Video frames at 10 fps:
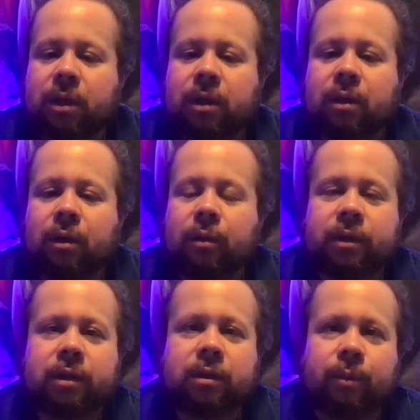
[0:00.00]
You know,
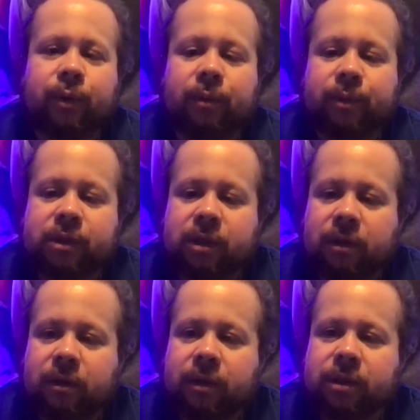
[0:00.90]
the purpose
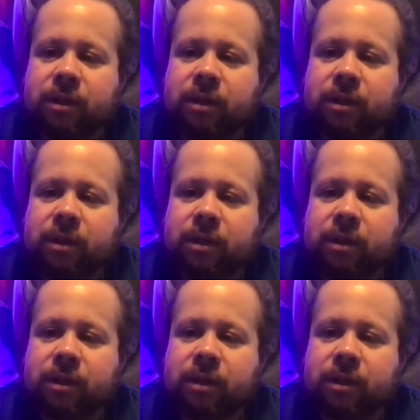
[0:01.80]
here is